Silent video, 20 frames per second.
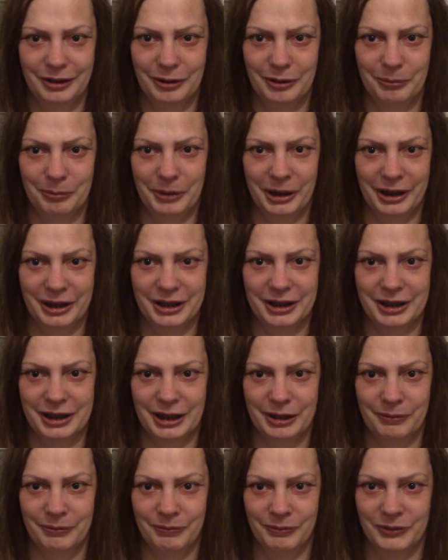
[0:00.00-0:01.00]
But
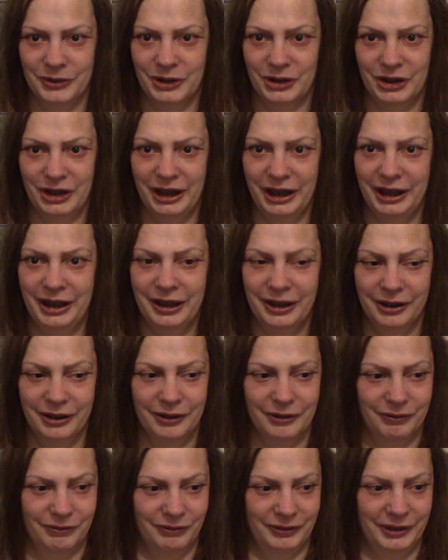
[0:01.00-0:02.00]

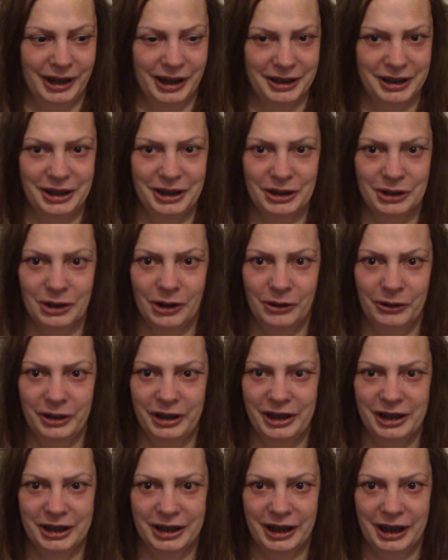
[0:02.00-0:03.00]
Nadine
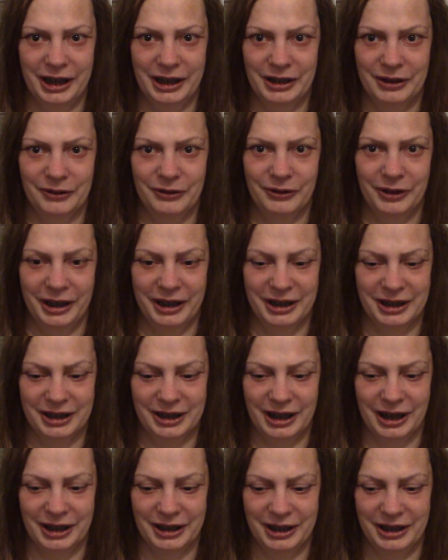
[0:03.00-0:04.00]
Dorries kind of like
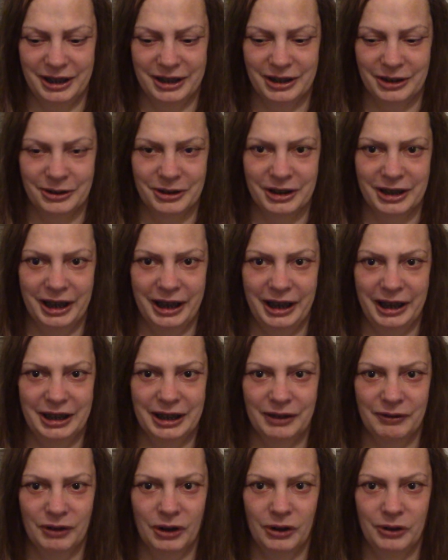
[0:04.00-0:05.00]
started sort of saying,
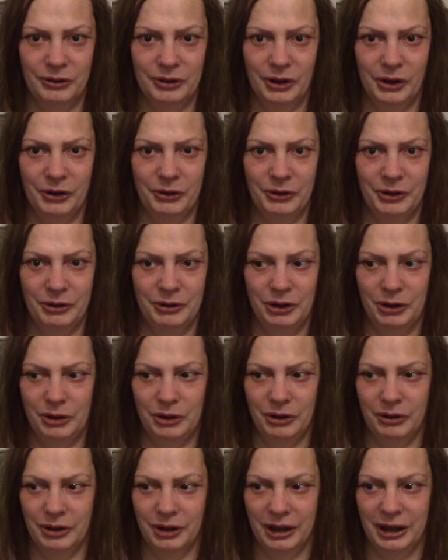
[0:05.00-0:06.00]
oh no,
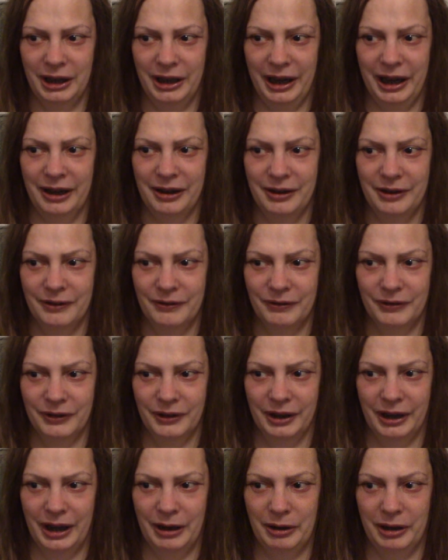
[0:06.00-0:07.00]
you gotta let
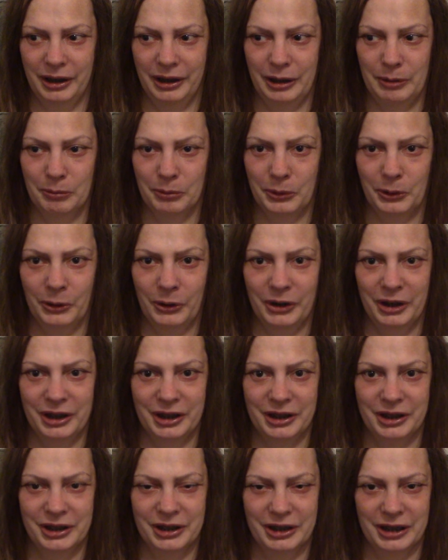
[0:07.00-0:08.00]

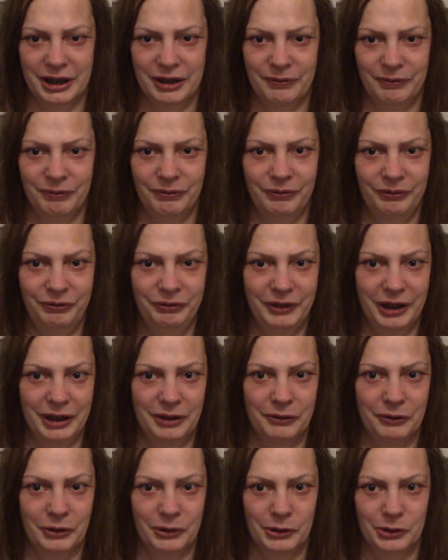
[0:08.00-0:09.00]
employers
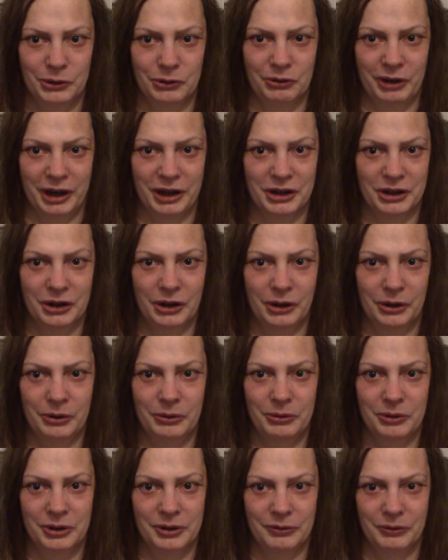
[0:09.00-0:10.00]
enforce dress
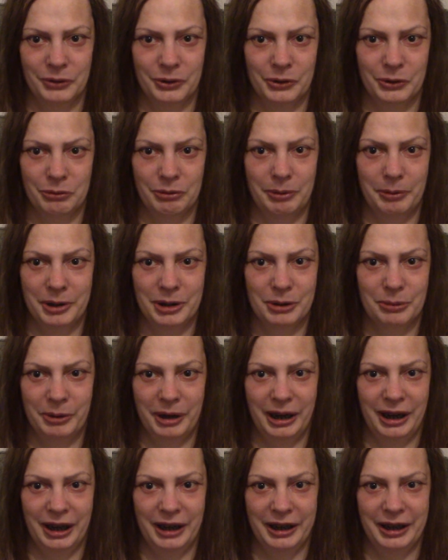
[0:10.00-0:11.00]
codes and force women to wear
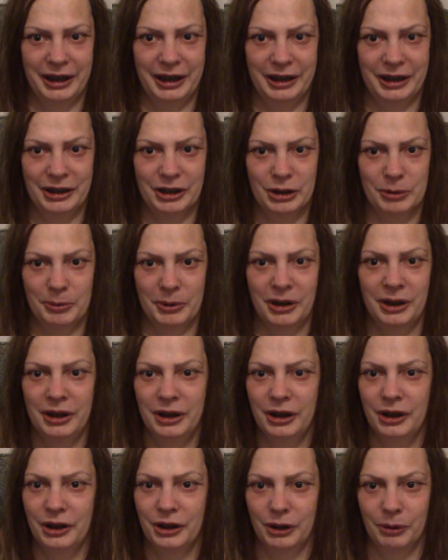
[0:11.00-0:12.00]
high heels. But
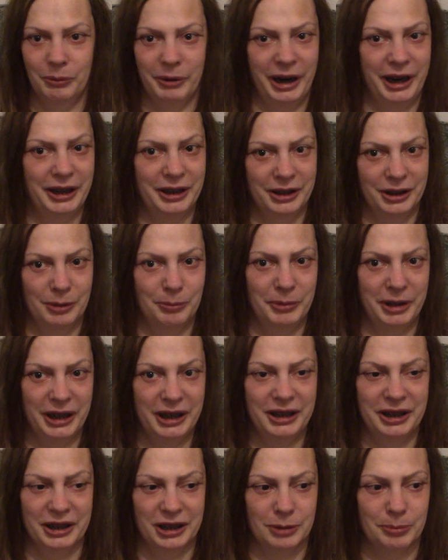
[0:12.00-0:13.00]
the way that the
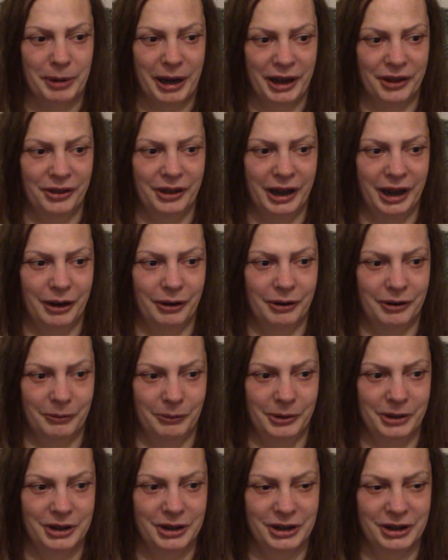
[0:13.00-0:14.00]
media spanned that
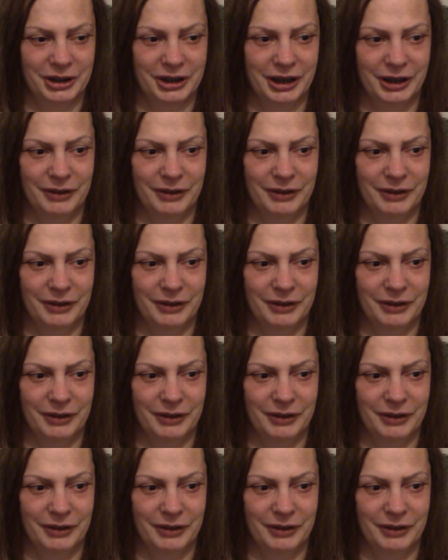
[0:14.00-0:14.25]
was